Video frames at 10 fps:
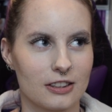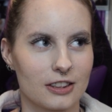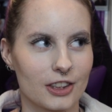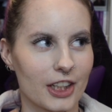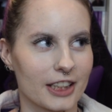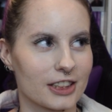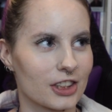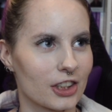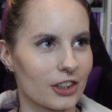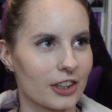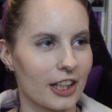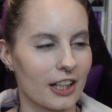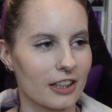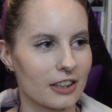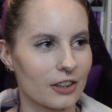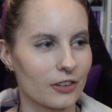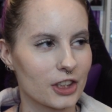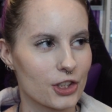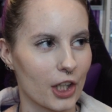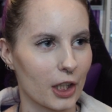Okay, so yeah, they're really
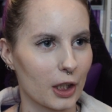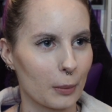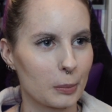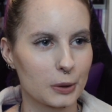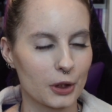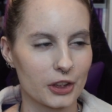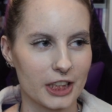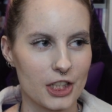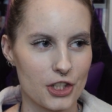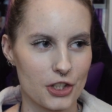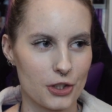trying to like pull their attention